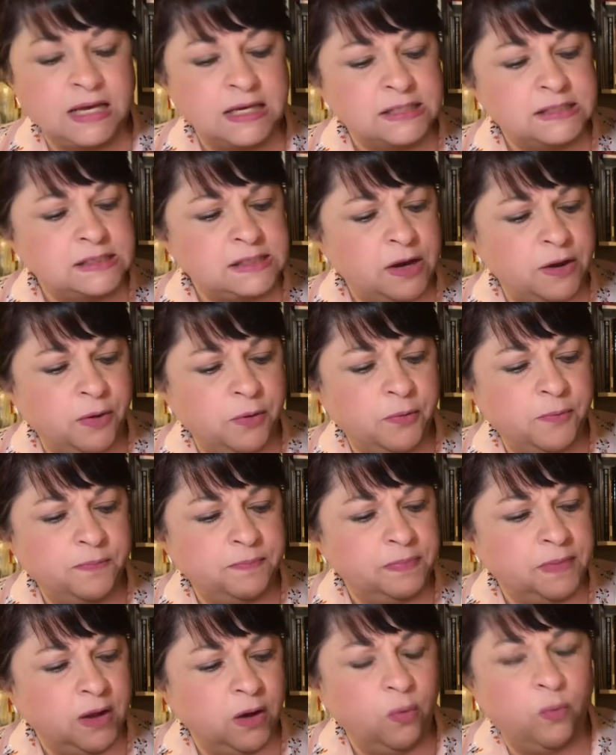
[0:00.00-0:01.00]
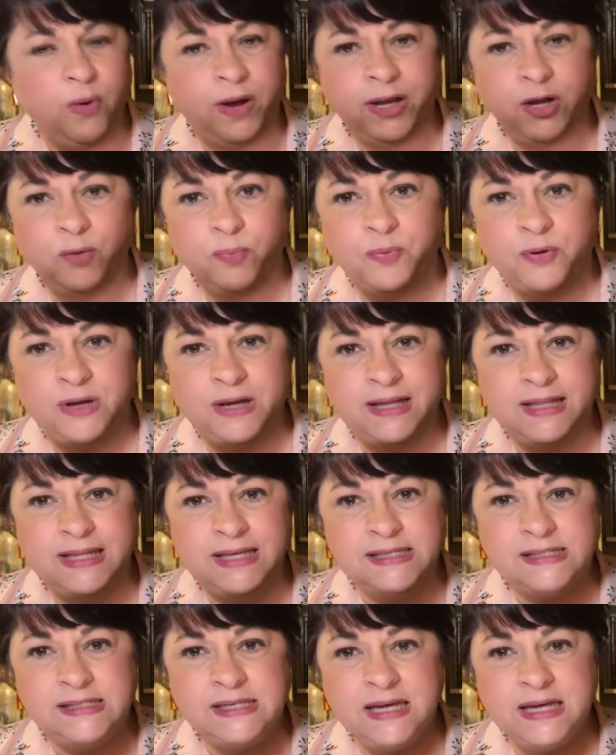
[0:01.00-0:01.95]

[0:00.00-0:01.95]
So when you're putting these